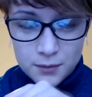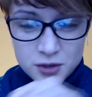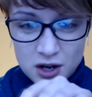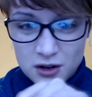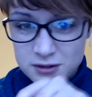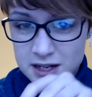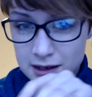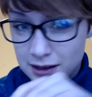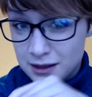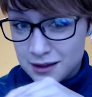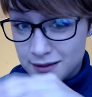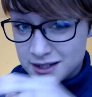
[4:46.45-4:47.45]
Try not to get
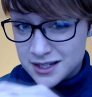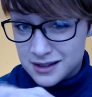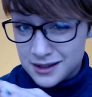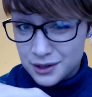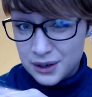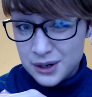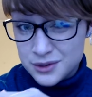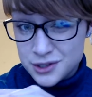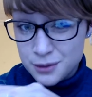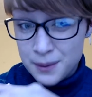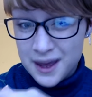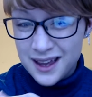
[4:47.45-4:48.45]
anything that's glittery or
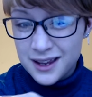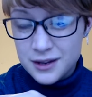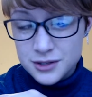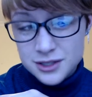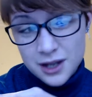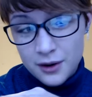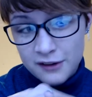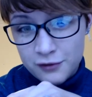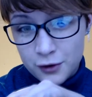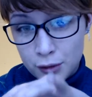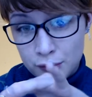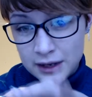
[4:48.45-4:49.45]
too pink. You're just going
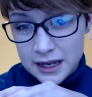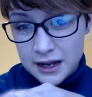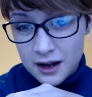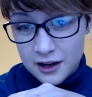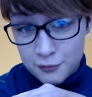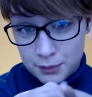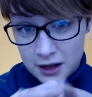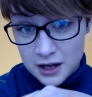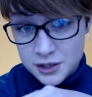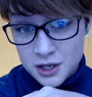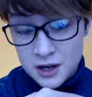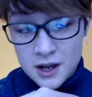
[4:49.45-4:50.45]
for a reddy kind of
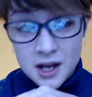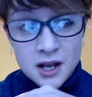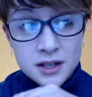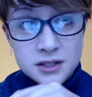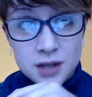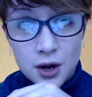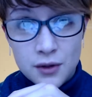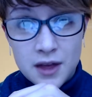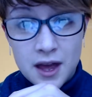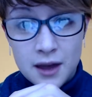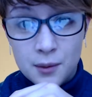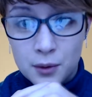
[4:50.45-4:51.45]
blush so
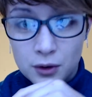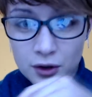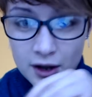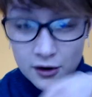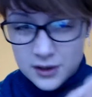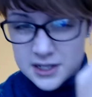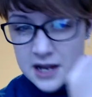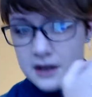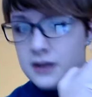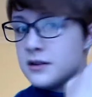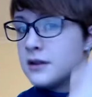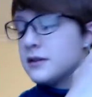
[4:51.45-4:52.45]
that it will look
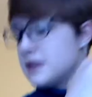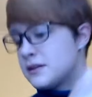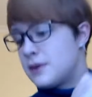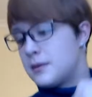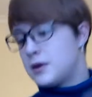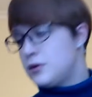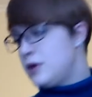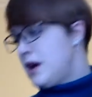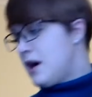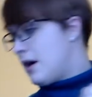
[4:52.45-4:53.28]
irritated. That's what I'm going to do now.